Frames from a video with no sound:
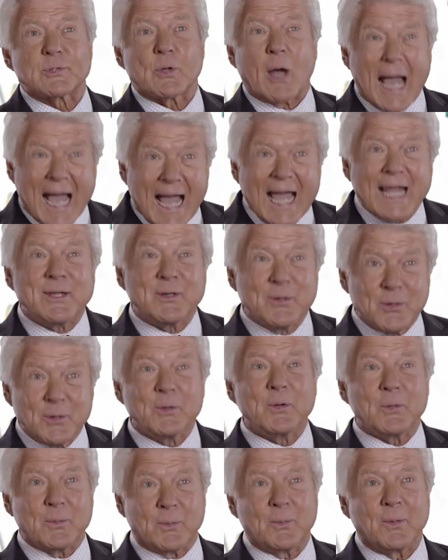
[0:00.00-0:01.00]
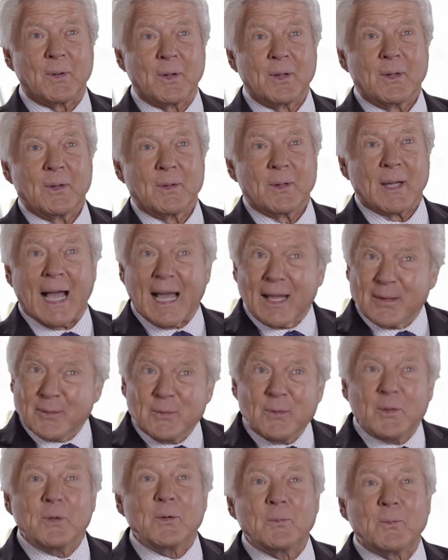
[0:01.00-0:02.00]
So I knew
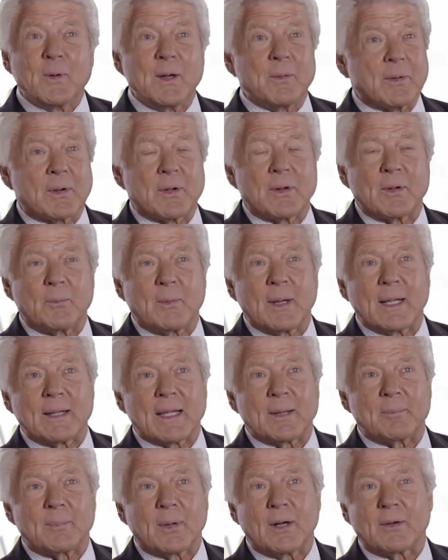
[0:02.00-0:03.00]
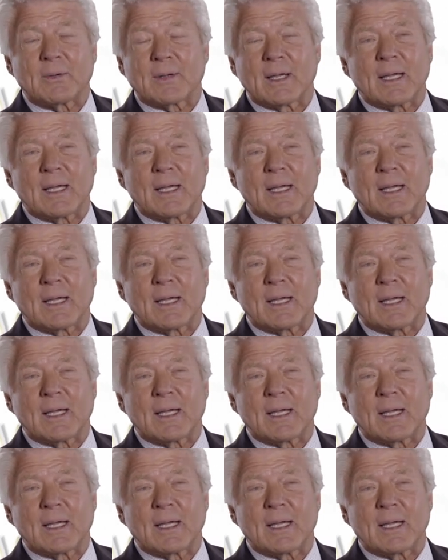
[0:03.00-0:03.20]
we were going to win that ball